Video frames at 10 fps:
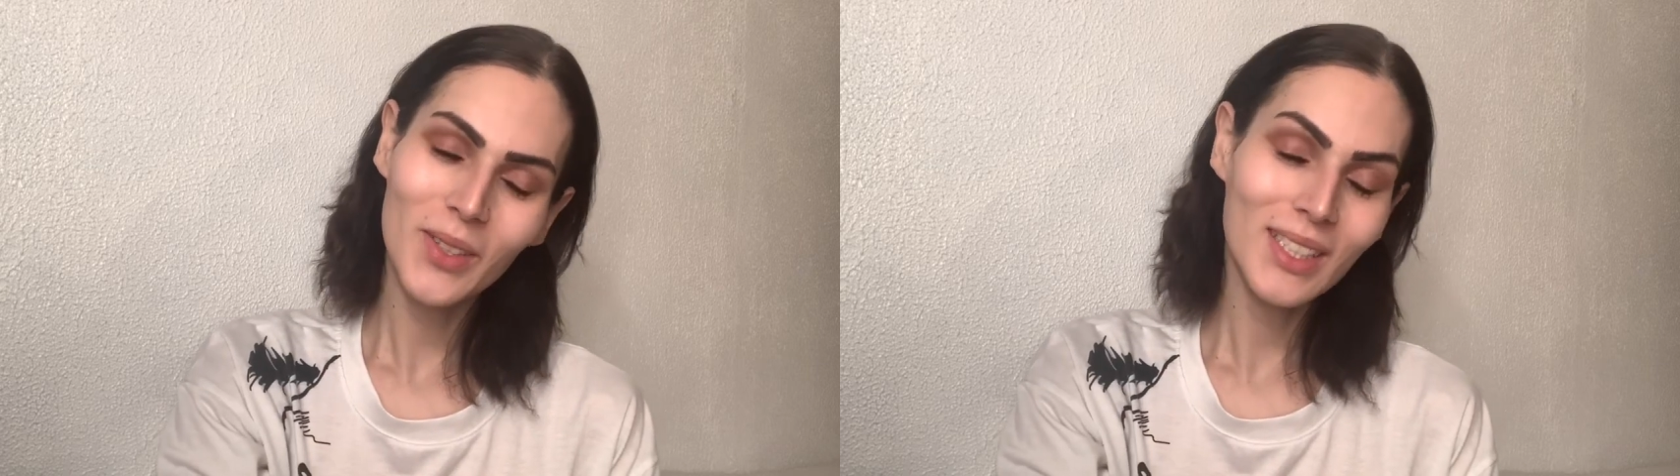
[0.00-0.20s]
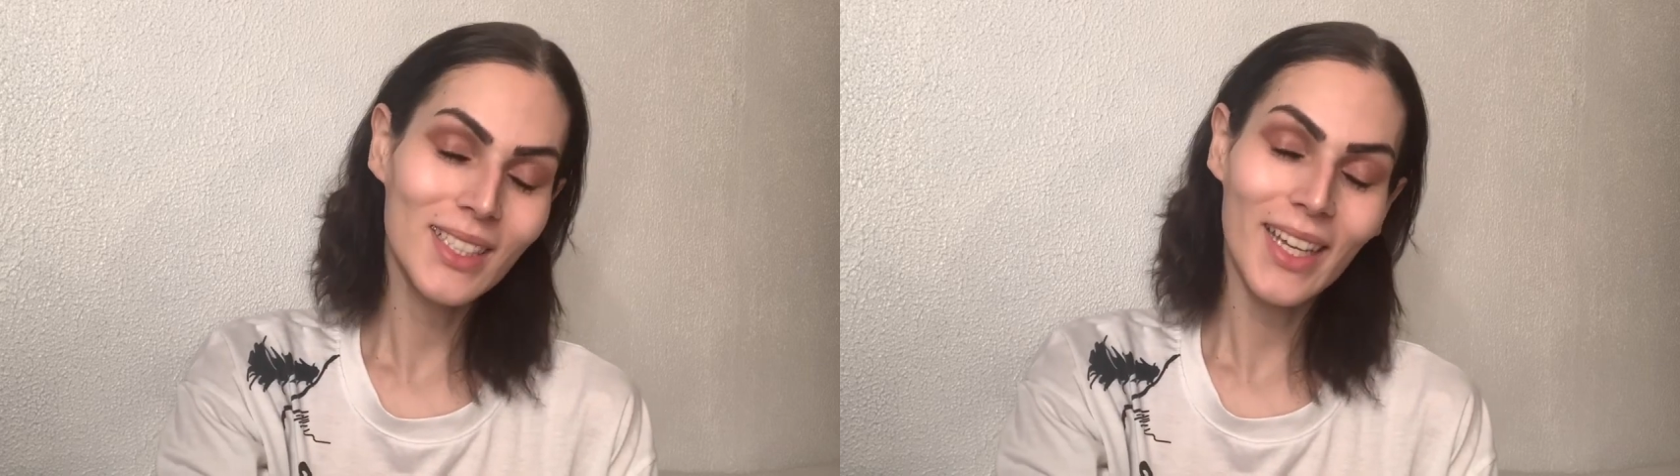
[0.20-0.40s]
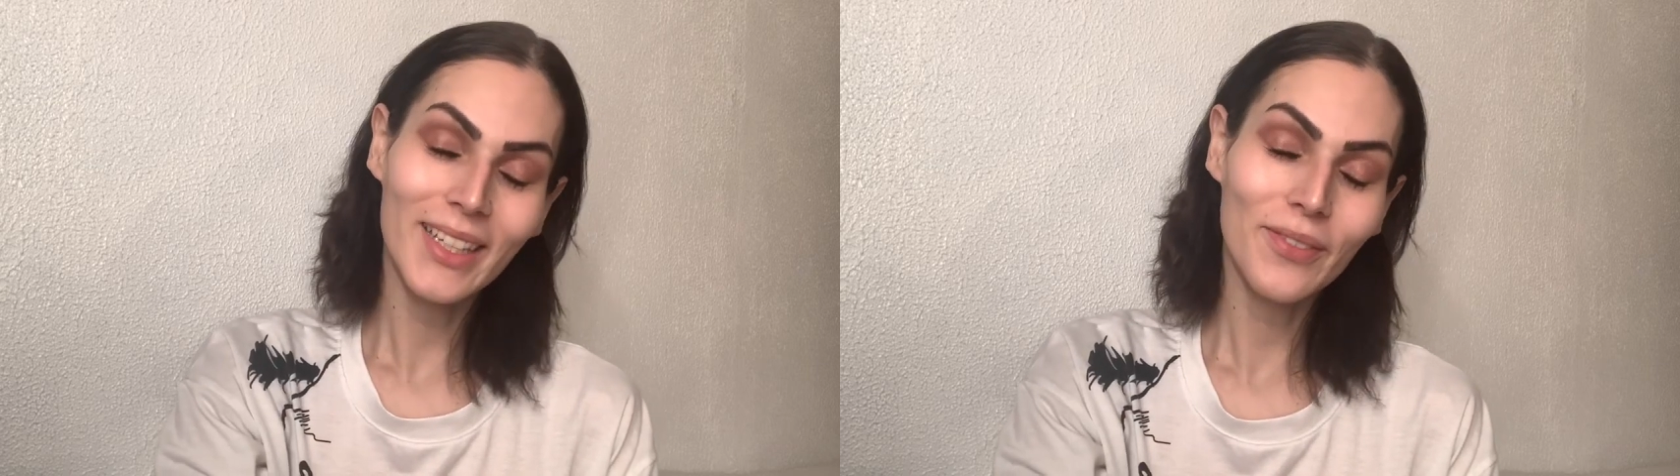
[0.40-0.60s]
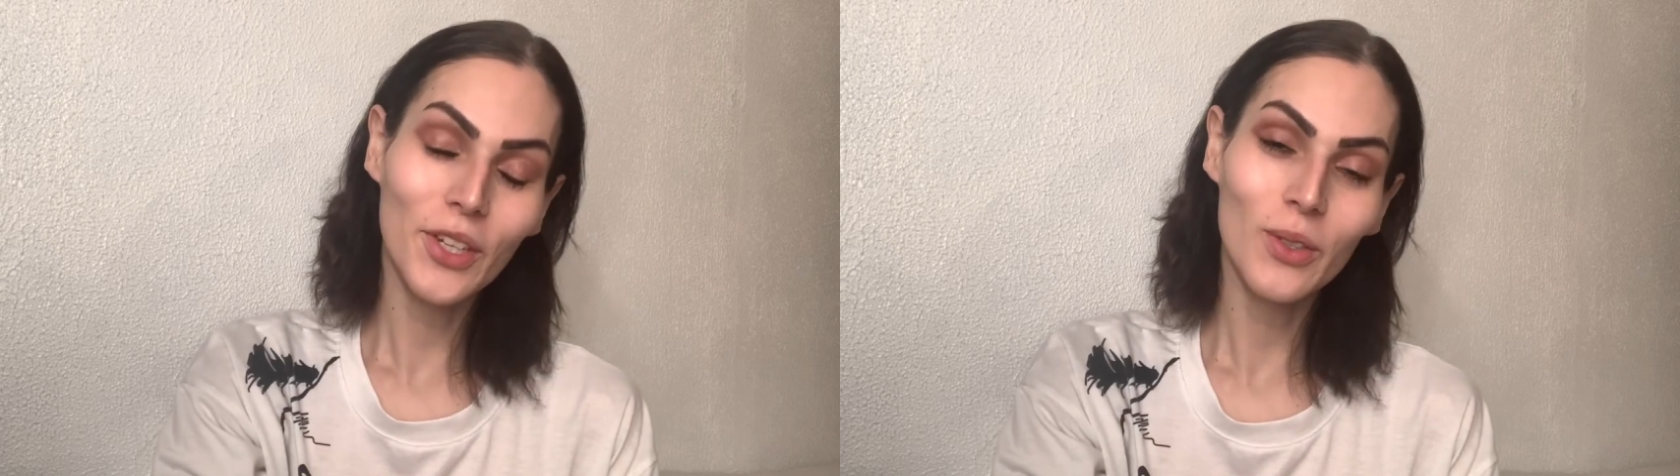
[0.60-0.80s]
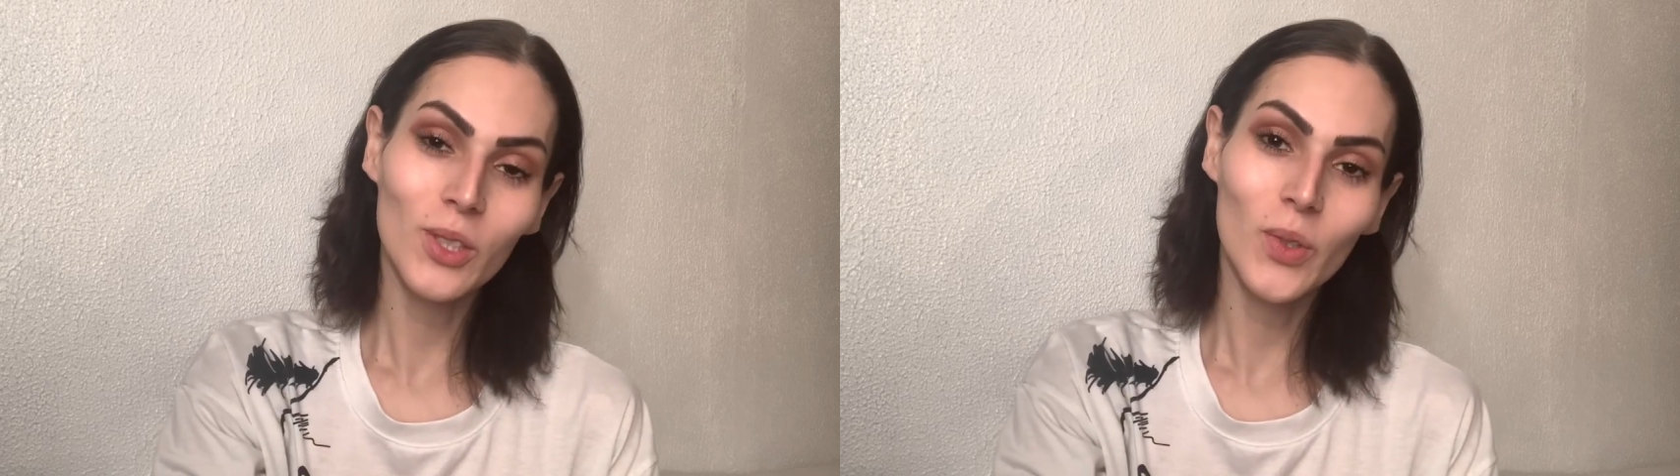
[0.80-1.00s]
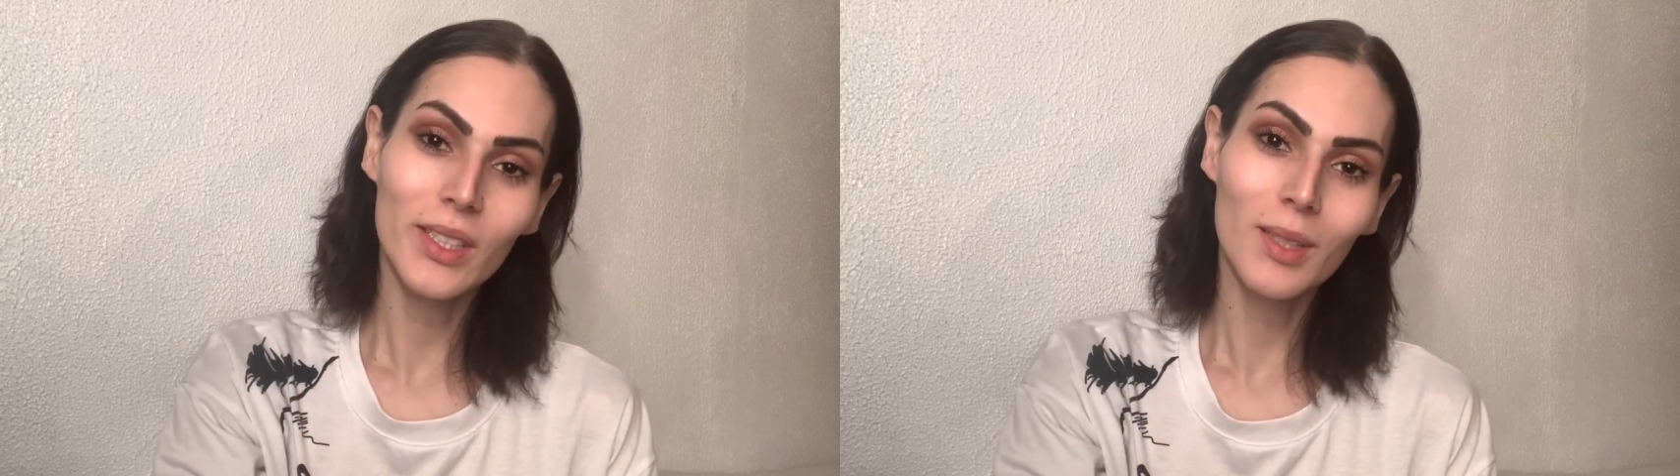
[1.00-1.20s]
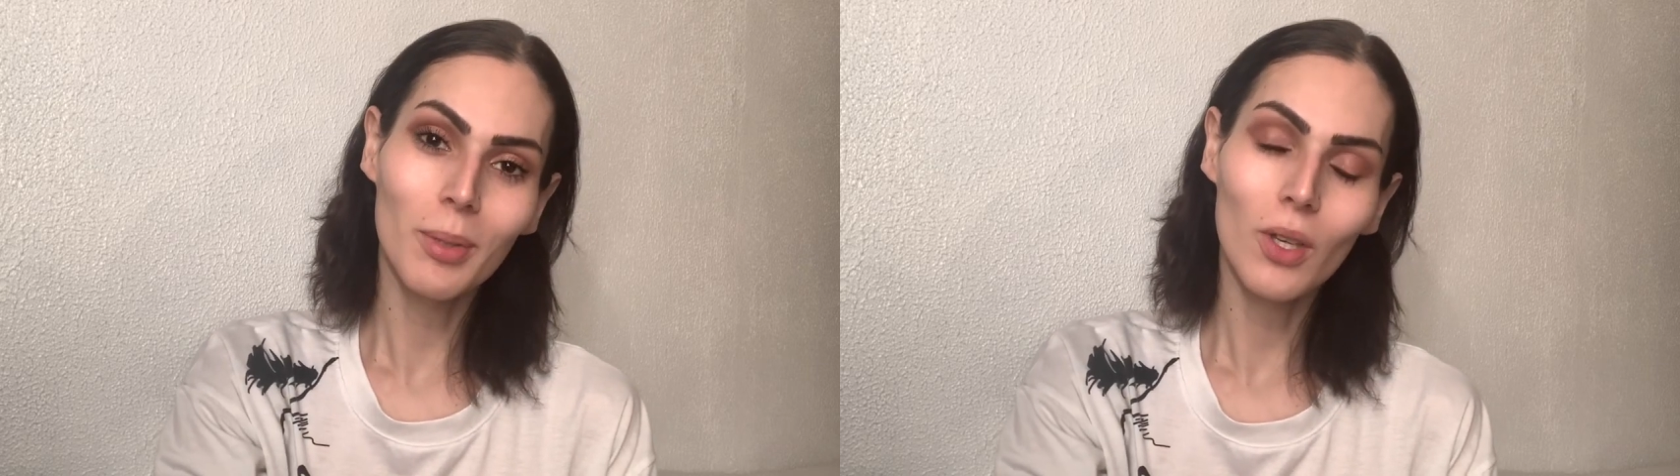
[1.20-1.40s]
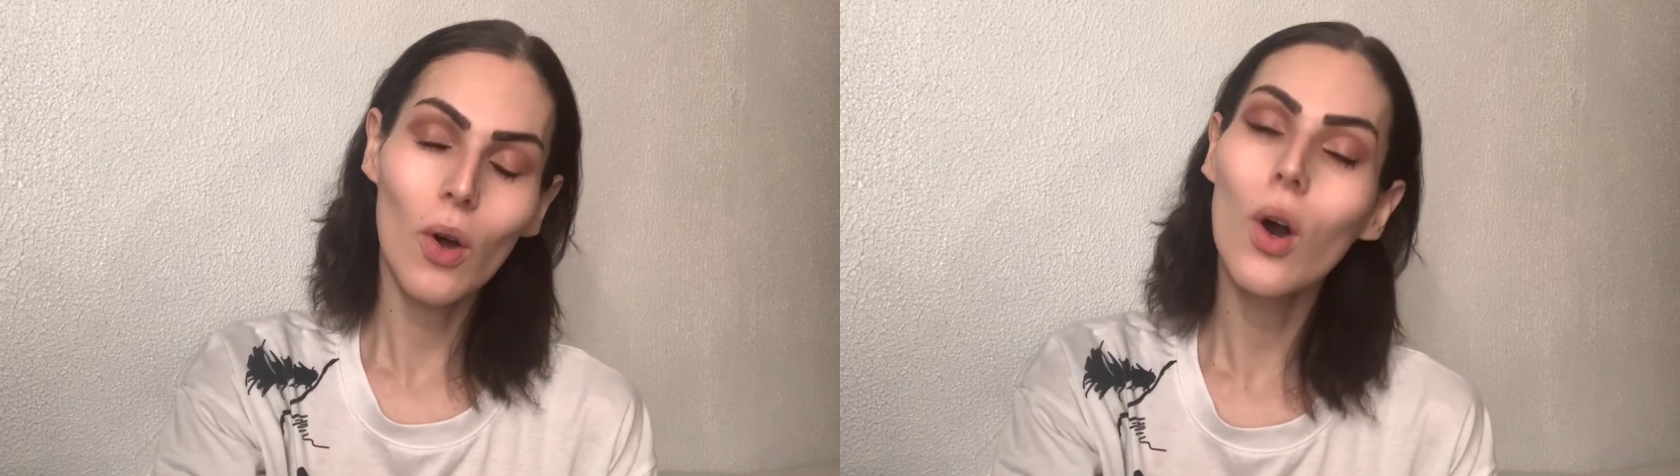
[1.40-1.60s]
Today's video is going to be
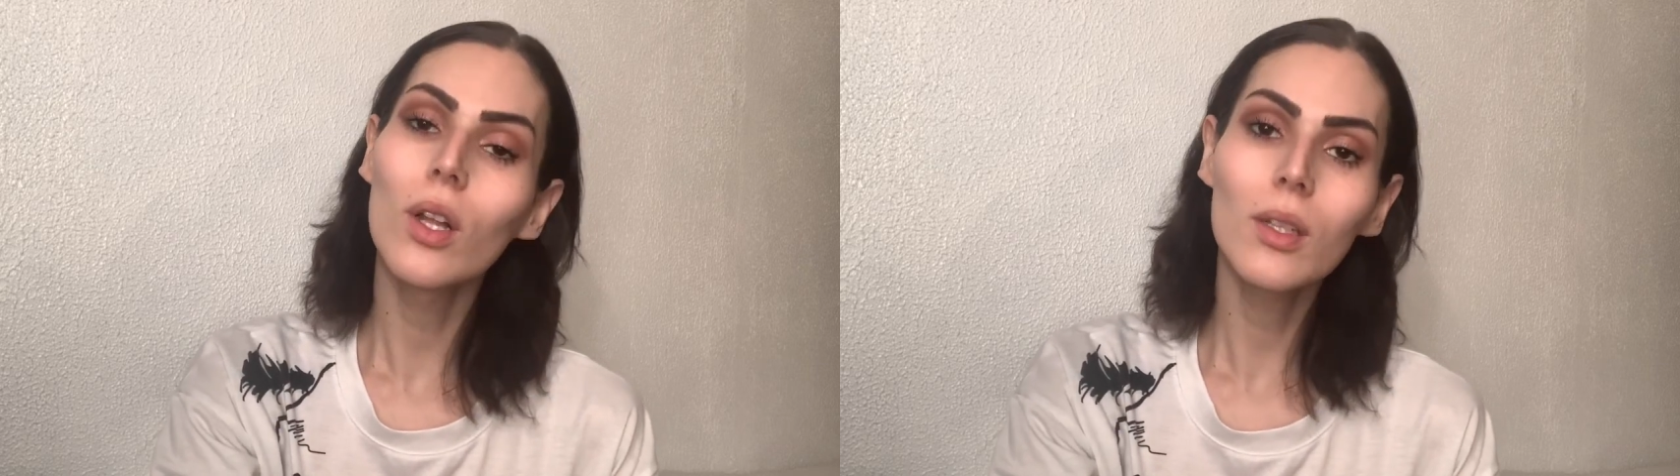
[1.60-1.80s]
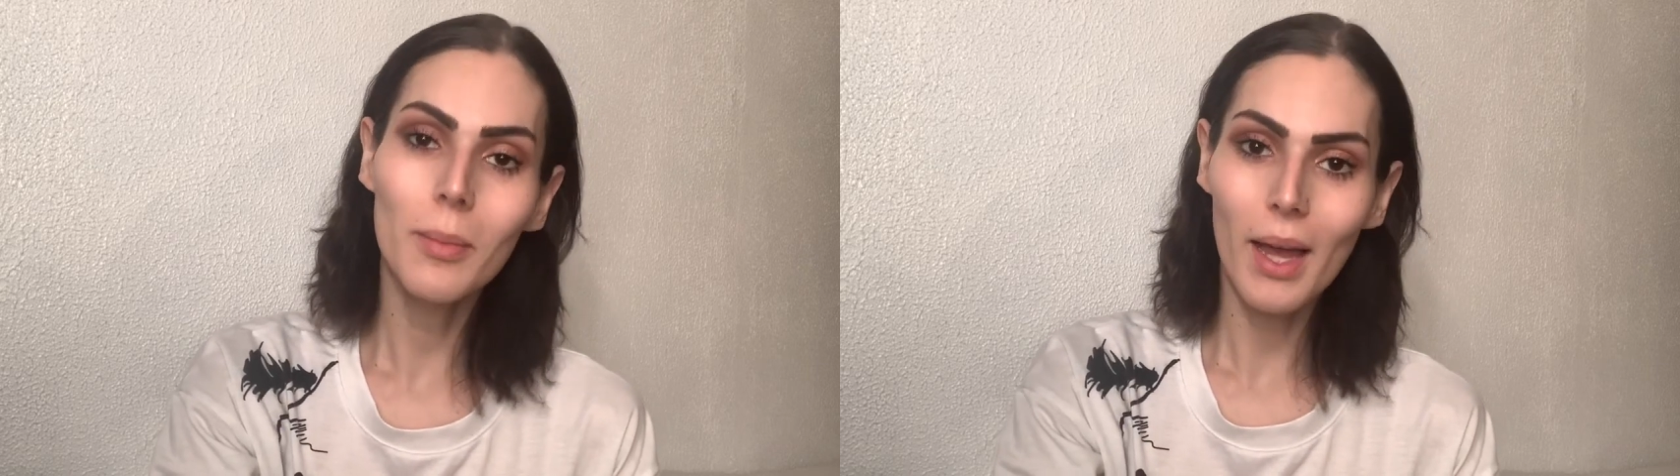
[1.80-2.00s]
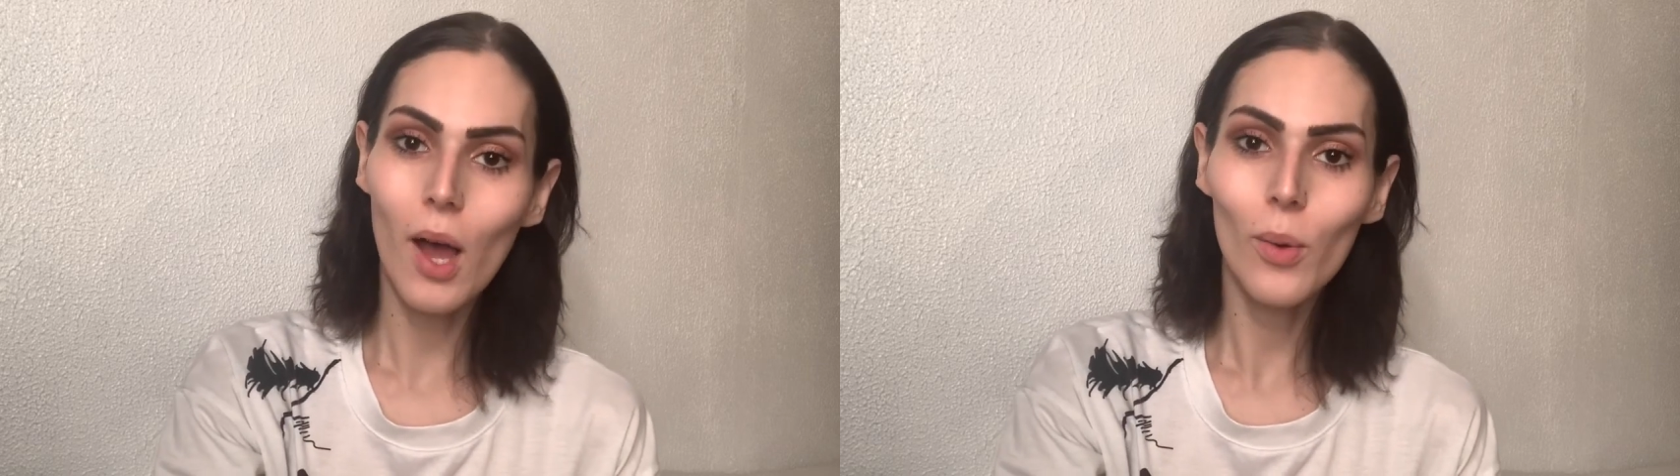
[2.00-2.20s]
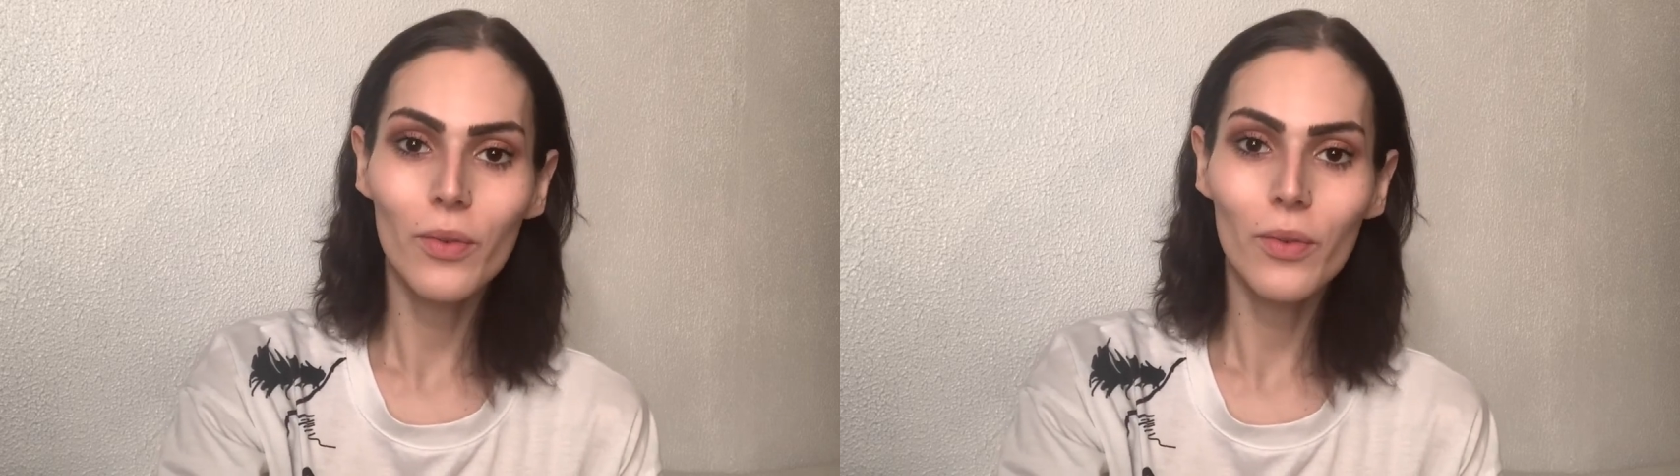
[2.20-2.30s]
all about